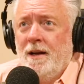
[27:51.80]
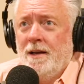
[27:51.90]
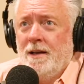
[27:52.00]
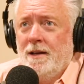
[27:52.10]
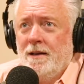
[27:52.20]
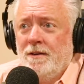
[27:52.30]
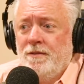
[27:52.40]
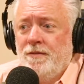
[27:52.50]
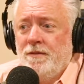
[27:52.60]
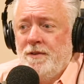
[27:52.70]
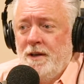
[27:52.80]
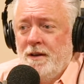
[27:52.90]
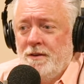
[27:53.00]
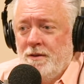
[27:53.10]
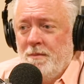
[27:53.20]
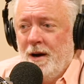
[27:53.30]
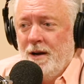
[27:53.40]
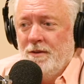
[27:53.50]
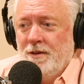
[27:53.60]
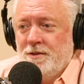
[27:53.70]
it is 1,500
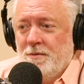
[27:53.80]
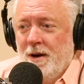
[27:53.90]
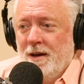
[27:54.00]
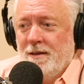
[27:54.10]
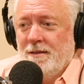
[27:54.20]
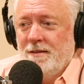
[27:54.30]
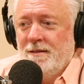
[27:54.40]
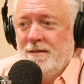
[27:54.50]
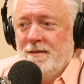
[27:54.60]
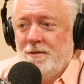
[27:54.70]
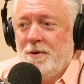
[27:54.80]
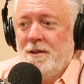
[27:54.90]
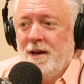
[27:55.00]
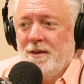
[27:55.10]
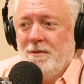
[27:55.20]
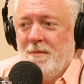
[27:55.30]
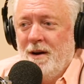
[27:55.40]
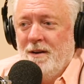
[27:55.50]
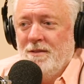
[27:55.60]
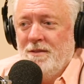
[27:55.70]
miles each way, 3,000
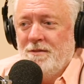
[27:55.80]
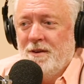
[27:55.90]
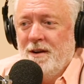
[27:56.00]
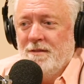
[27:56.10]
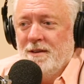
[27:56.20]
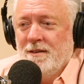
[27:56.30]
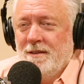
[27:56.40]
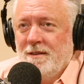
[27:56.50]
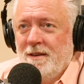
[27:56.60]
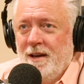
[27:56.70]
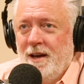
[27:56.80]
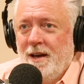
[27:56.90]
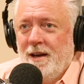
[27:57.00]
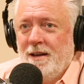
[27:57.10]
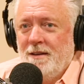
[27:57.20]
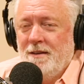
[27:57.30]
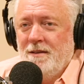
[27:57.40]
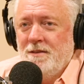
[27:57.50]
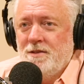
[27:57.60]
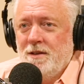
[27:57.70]
miles of driving. And
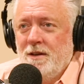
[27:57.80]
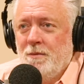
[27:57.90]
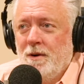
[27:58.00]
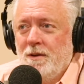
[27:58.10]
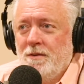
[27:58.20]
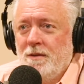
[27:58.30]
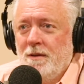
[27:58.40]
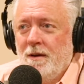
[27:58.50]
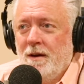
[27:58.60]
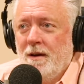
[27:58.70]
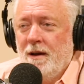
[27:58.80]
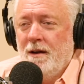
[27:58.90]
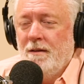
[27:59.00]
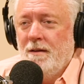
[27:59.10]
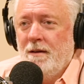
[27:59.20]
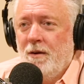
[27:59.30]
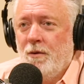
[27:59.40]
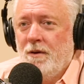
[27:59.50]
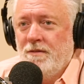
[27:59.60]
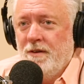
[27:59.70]
she was
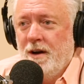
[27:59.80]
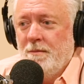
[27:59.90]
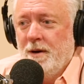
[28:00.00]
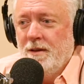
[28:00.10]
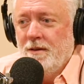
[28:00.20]
horrified by